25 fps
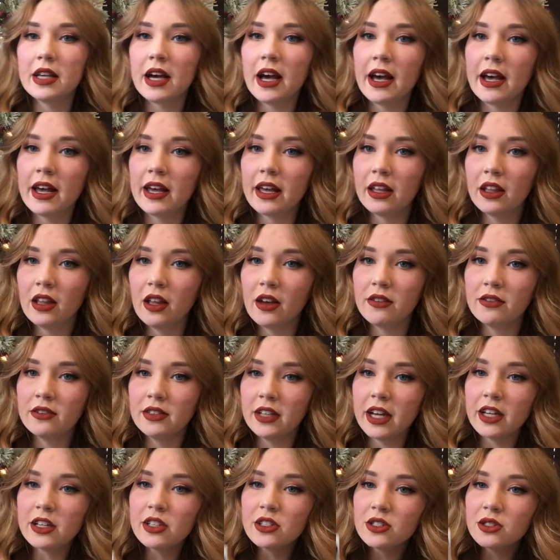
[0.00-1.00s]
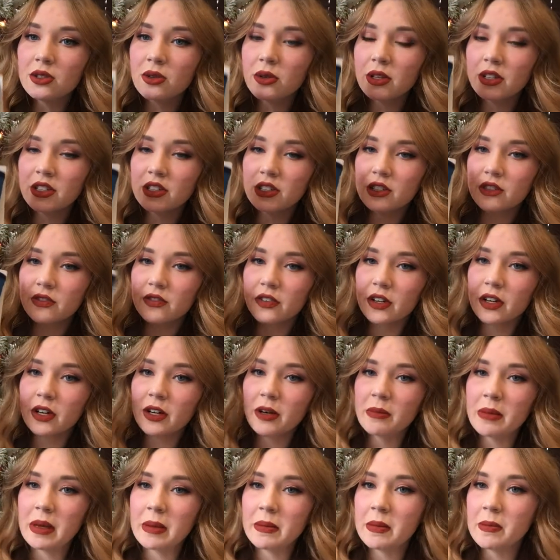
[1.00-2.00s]
I love dinosaurs for
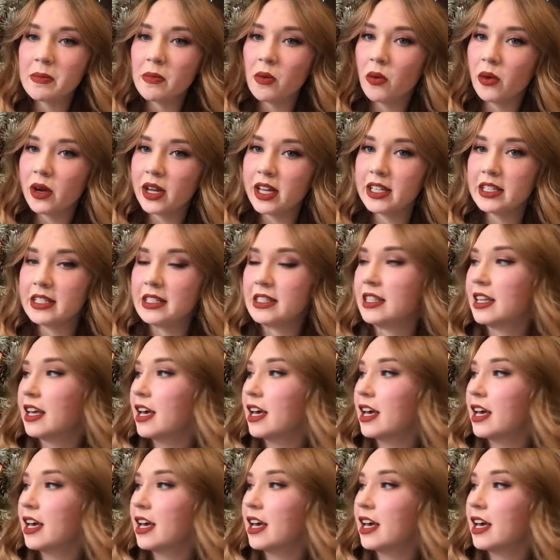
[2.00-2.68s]
baby boys.